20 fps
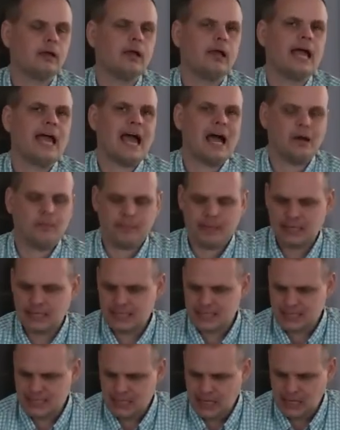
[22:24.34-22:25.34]
How many
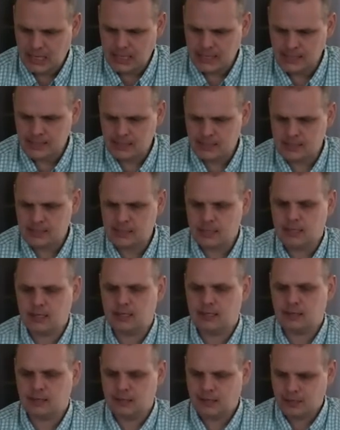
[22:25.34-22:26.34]
sons
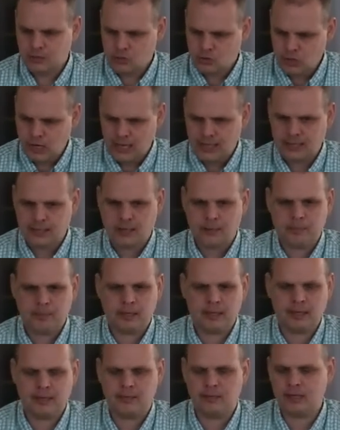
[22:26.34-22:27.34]
did Jacob
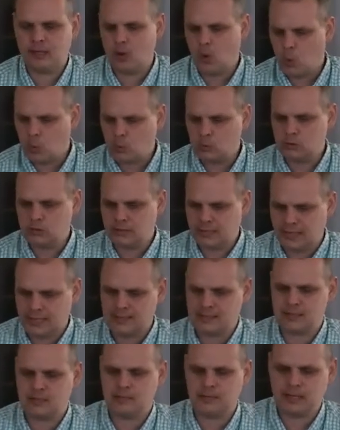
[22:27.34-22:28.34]
in the Old
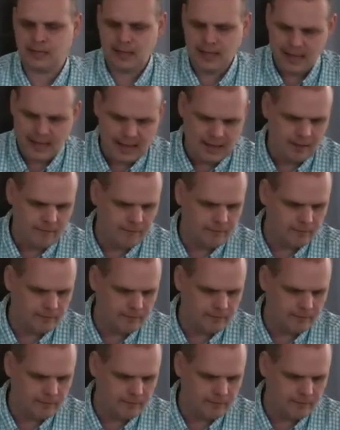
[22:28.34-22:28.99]
Testament have?